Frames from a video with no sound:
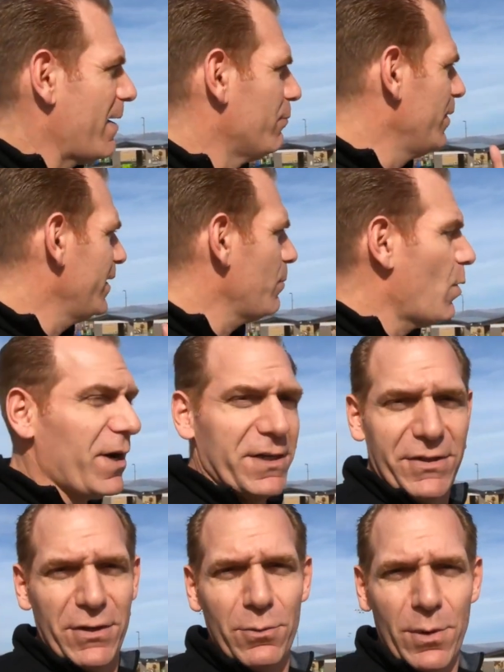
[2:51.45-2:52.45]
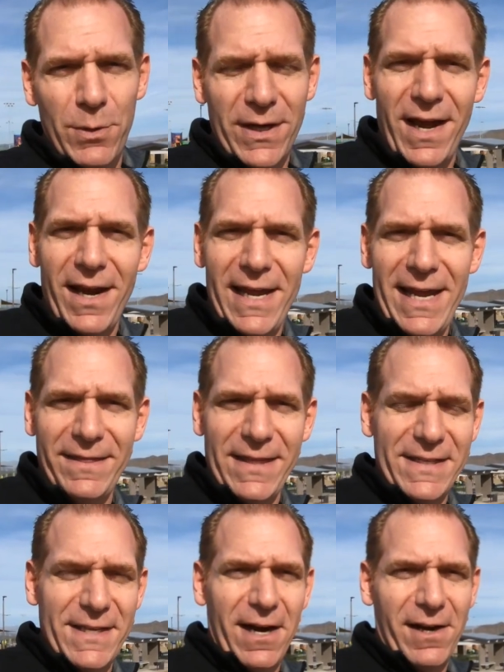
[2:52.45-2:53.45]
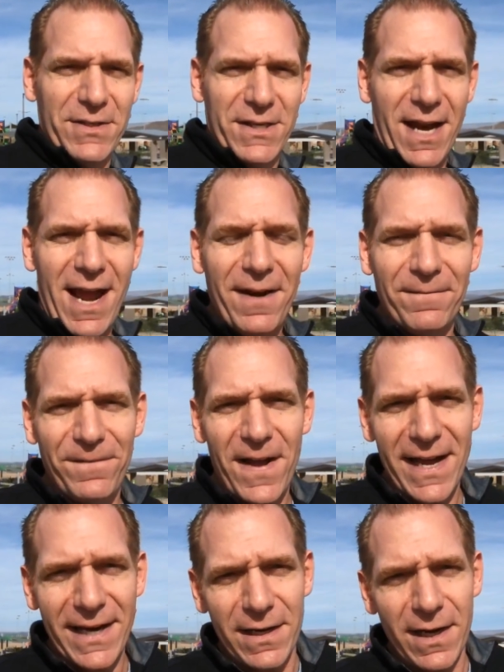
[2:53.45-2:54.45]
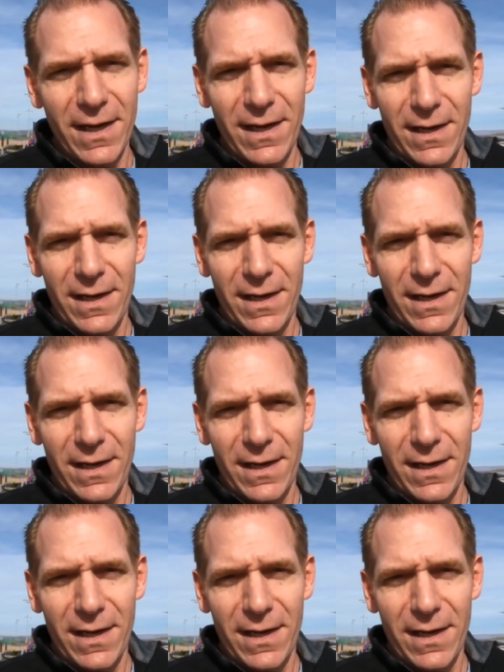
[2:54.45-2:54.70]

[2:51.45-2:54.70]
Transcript: really want to do when we kind of hit these areas and kind of find,